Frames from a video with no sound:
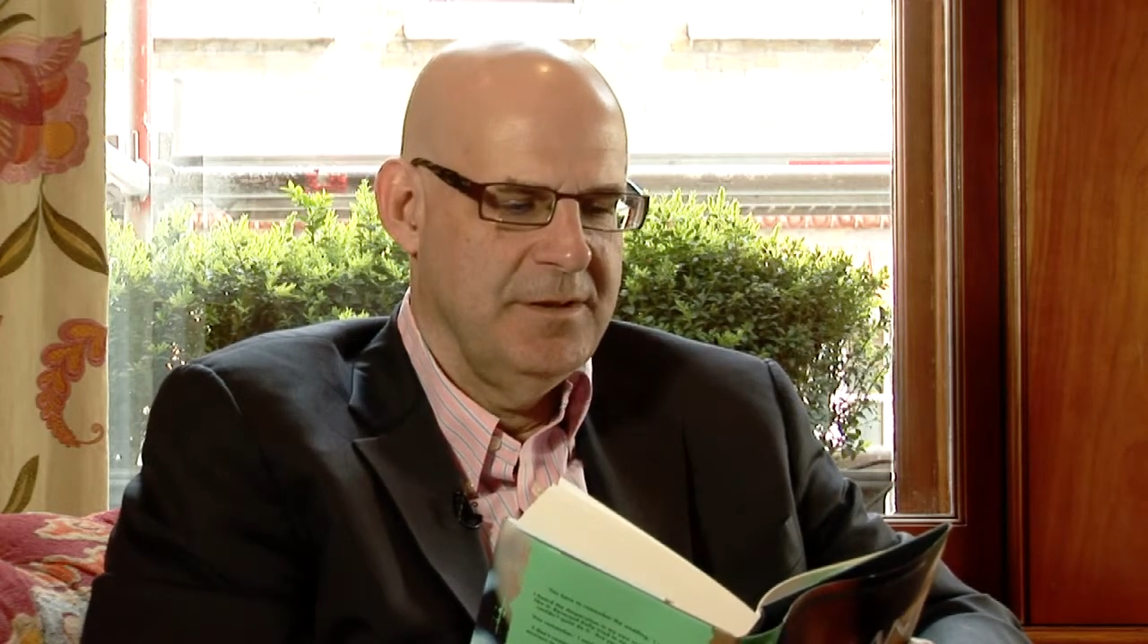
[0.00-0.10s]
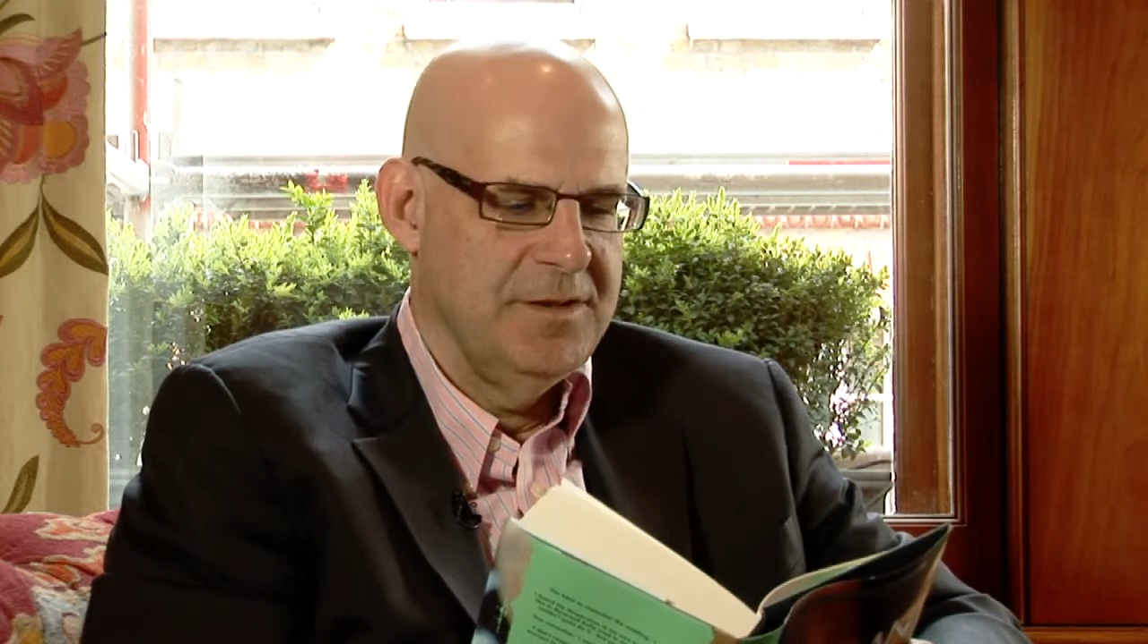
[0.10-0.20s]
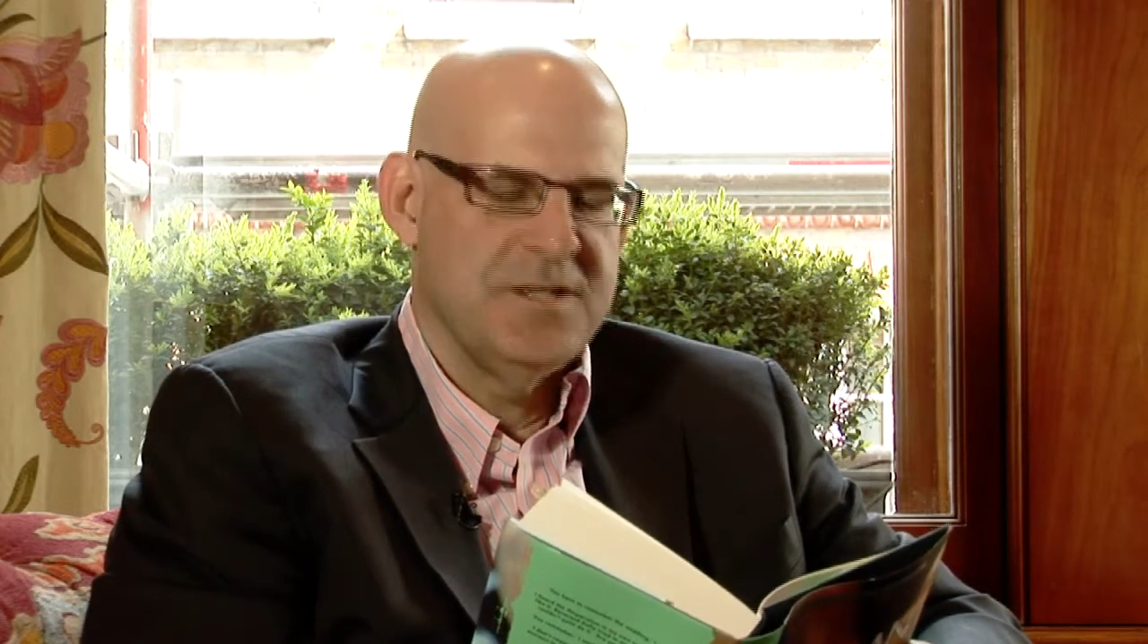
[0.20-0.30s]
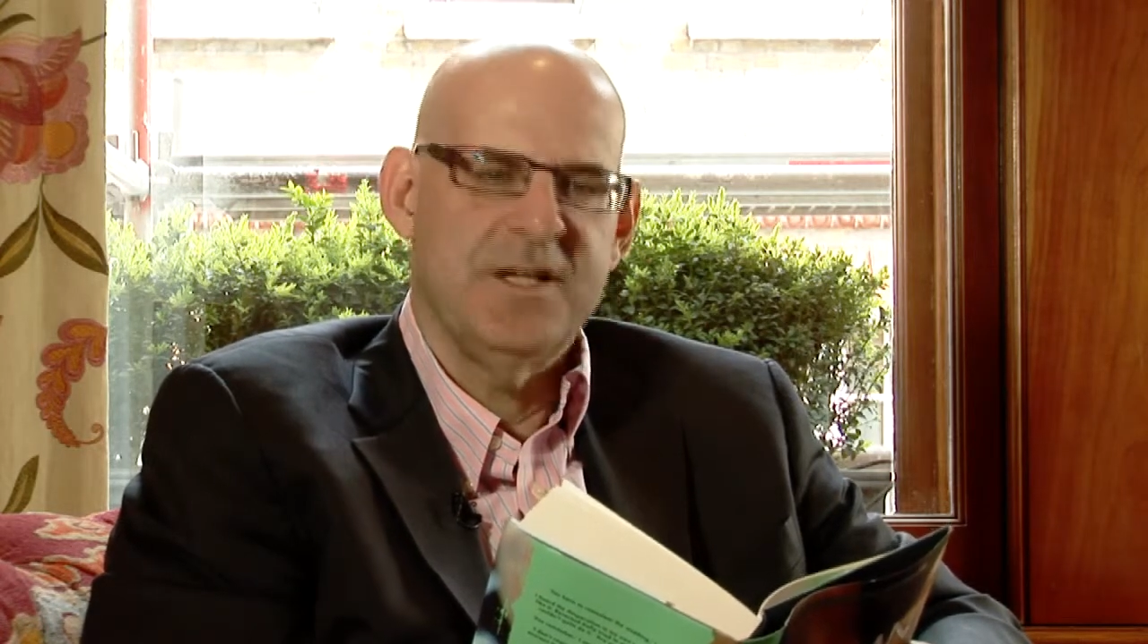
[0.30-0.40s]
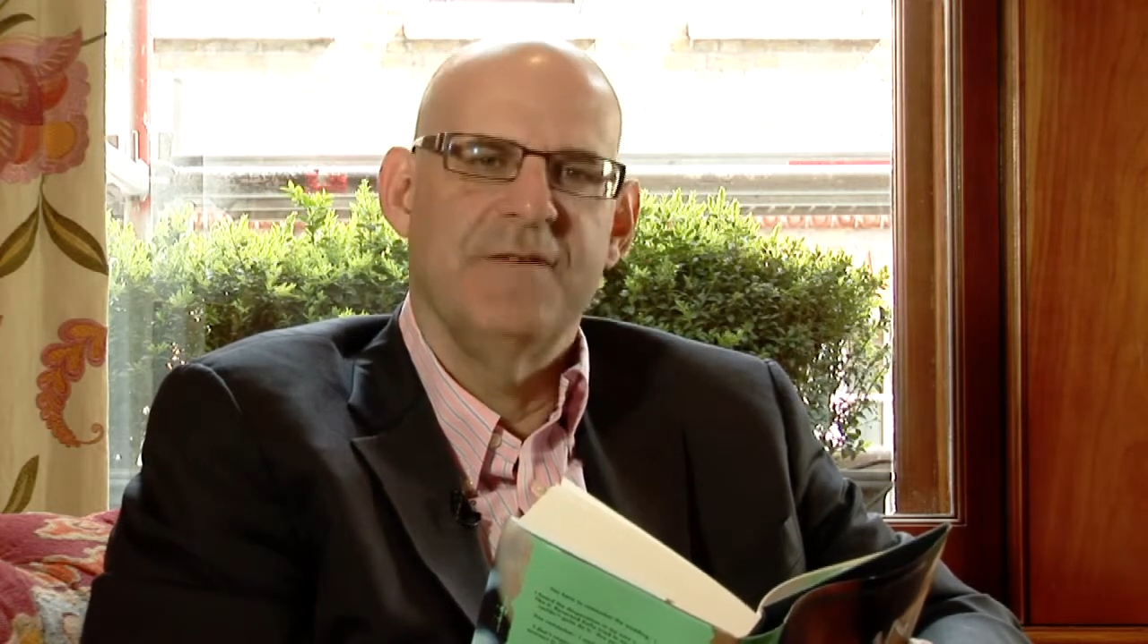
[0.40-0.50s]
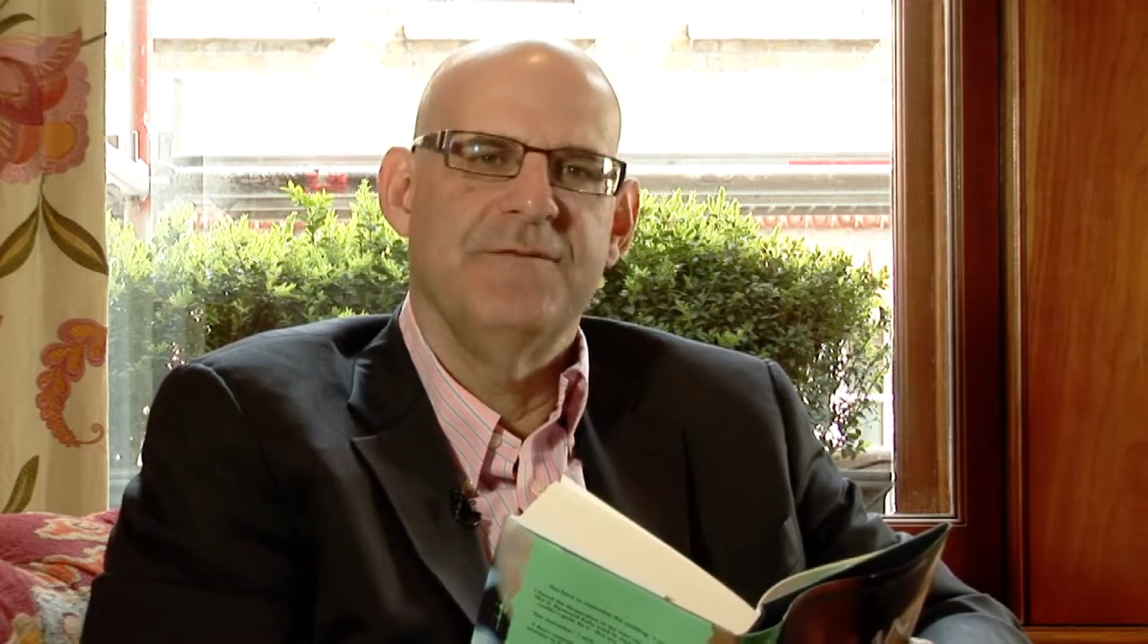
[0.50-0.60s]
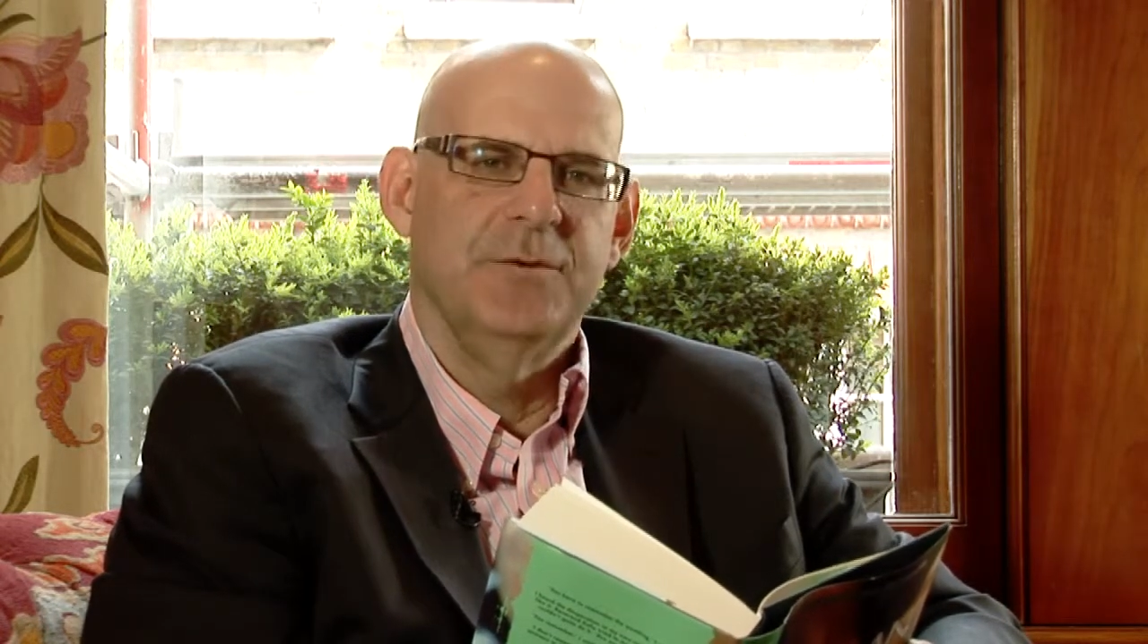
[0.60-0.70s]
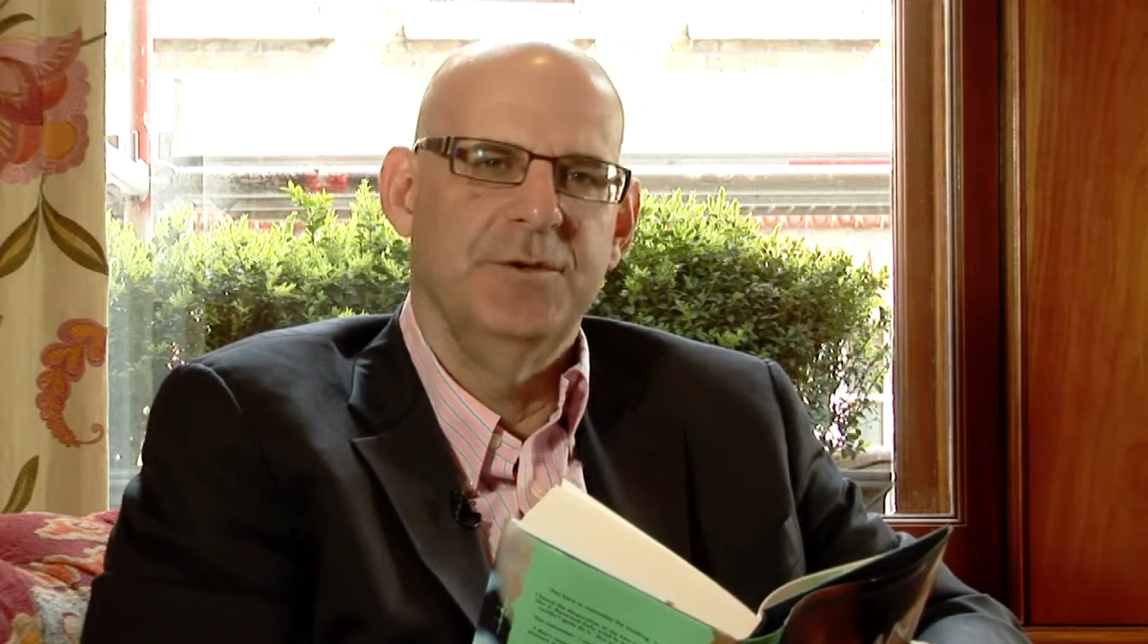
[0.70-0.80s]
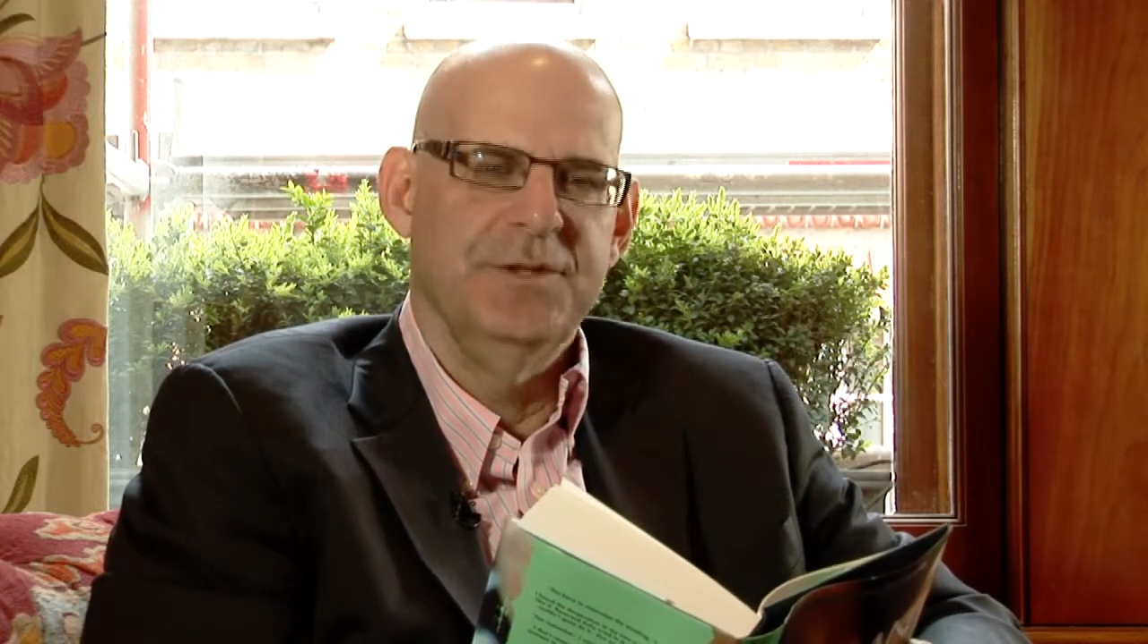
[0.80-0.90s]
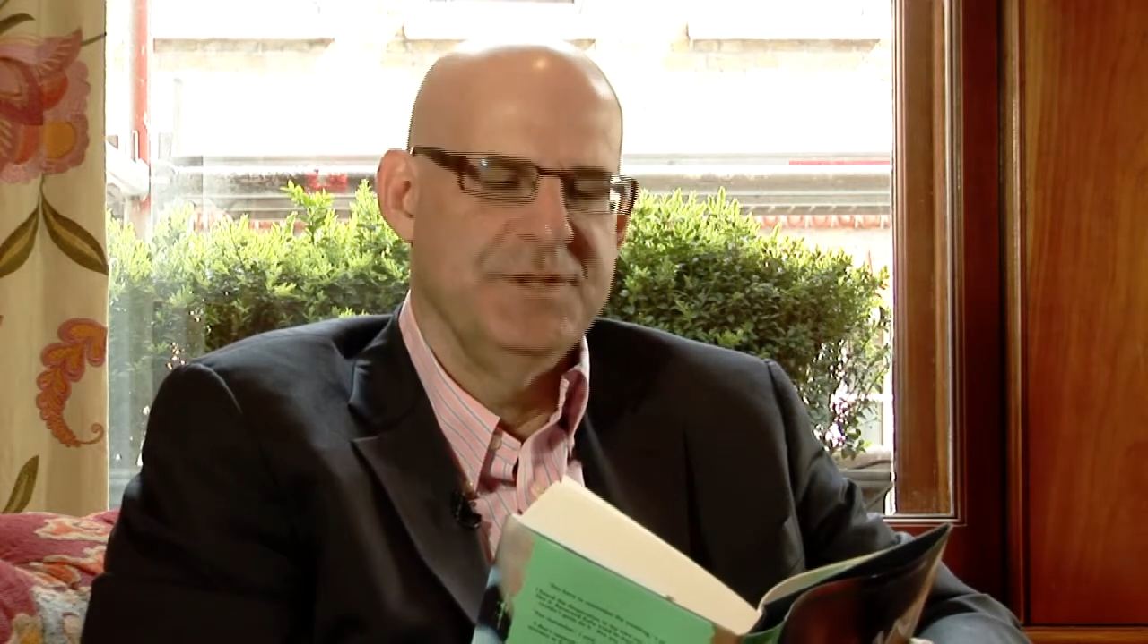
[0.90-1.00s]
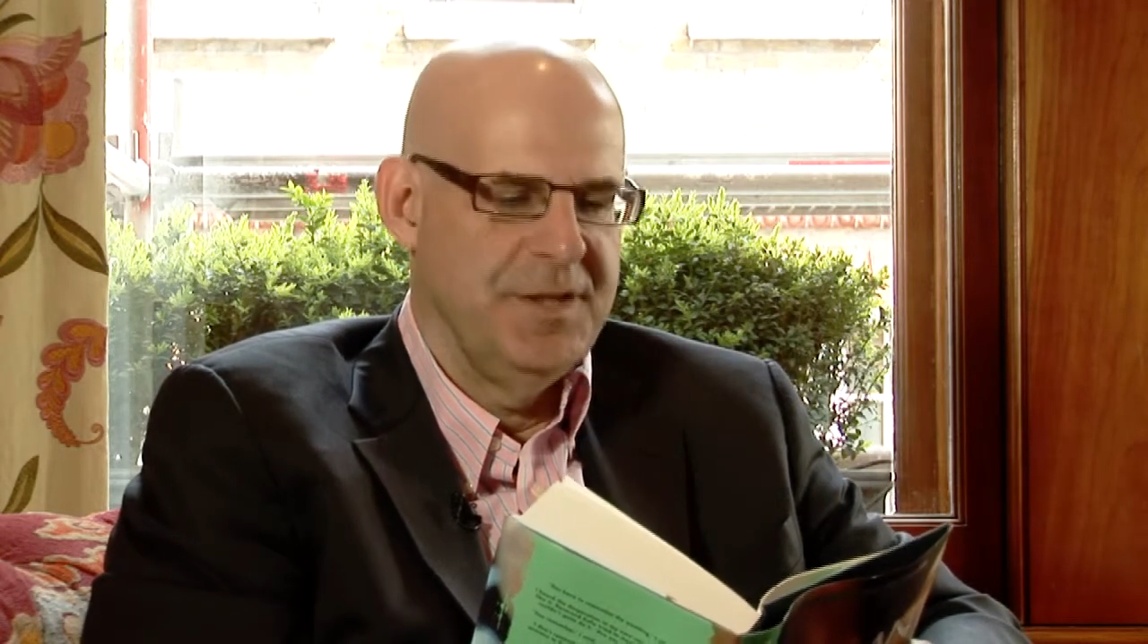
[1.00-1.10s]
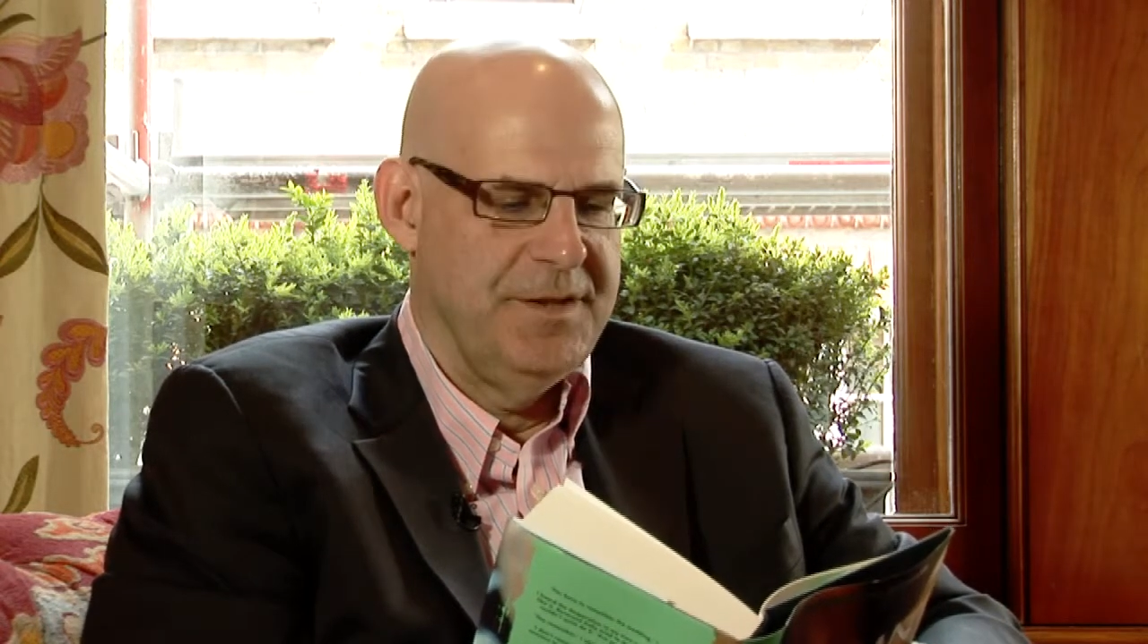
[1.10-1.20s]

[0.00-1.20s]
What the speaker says: you just get fooled into